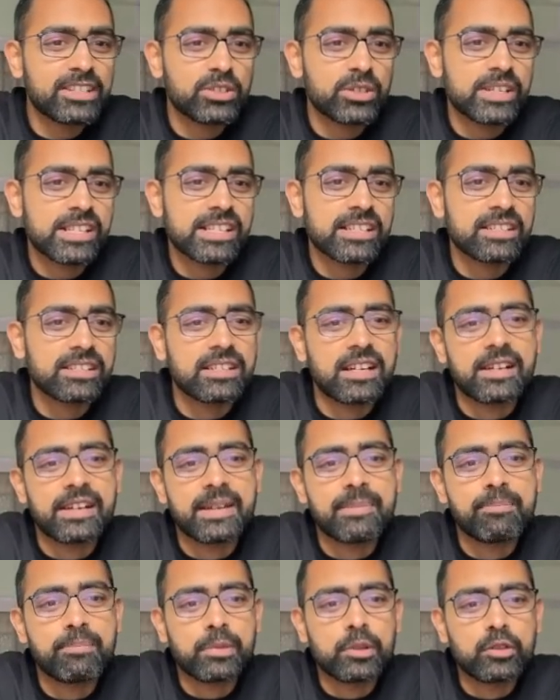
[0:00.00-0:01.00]
So it's a
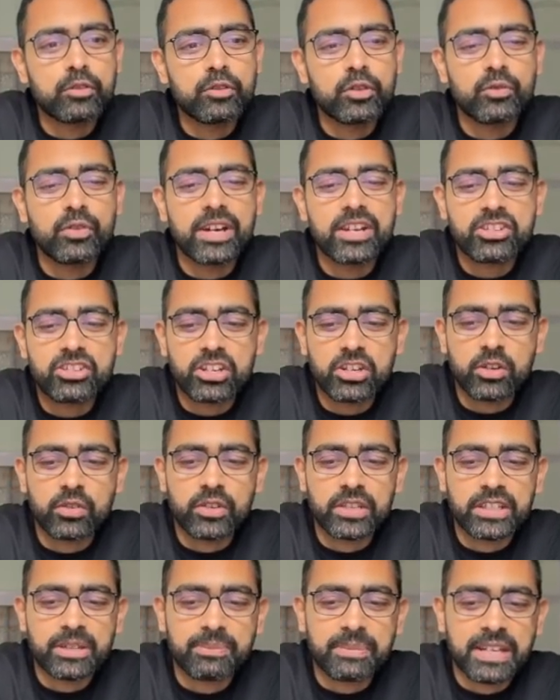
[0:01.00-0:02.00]
improved version
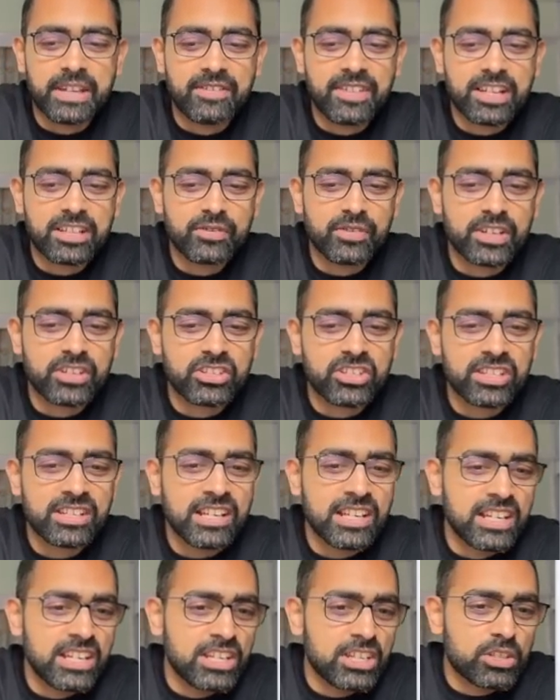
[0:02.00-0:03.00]
over the previous version.
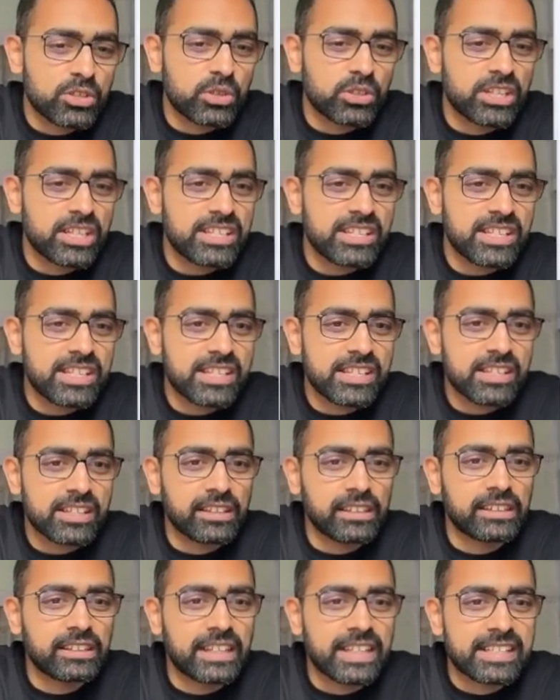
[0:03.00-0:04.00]
So this is
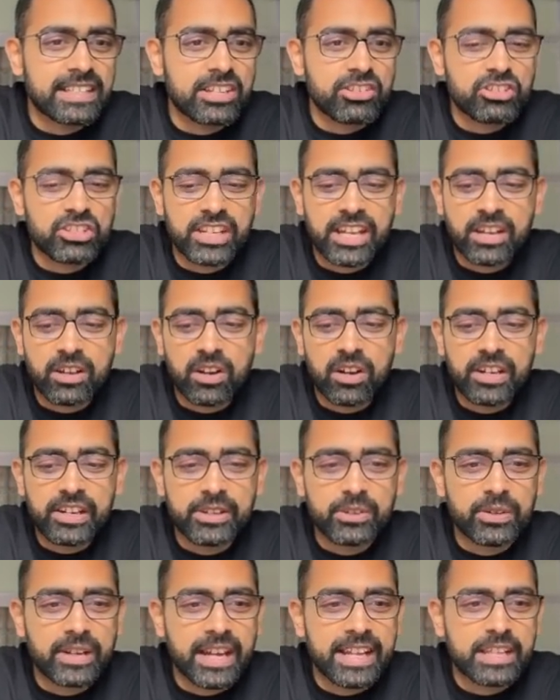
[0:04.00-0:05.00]
essentially called
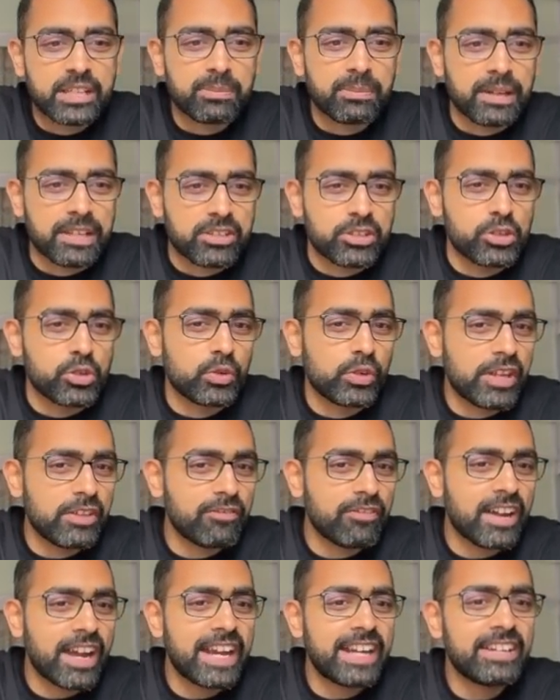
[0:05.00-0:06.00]
UDISE Plus,
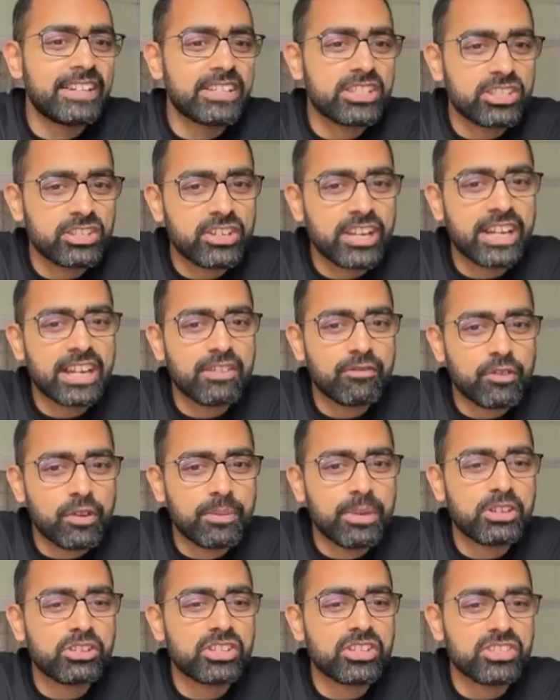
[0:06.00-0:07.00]
Unified District
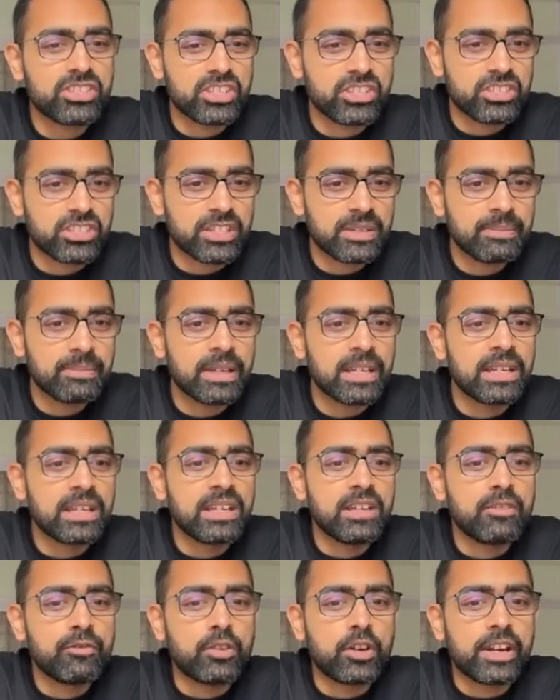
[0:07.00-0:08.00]
Information System
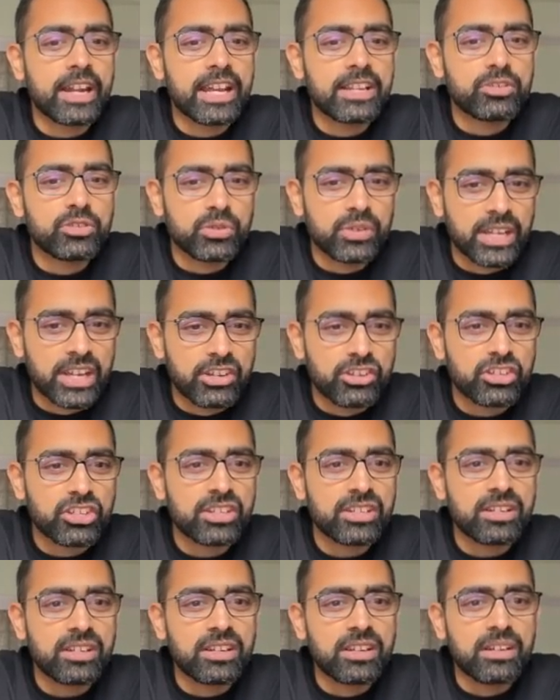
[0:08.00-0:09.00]
for
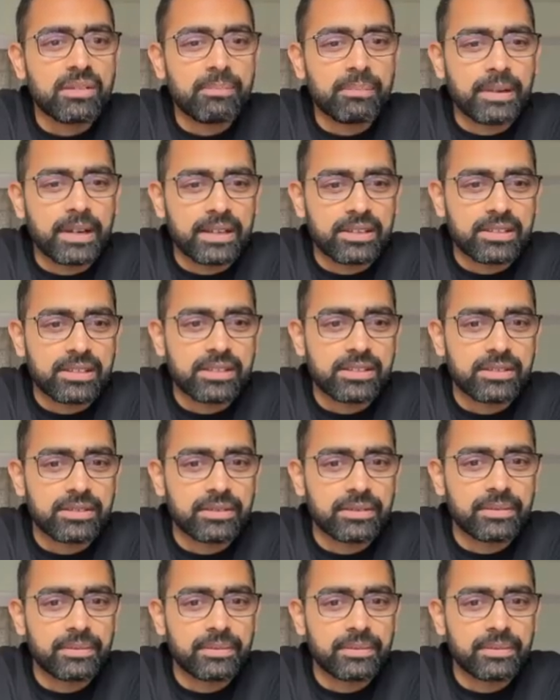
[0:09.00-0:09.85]
Education Plus.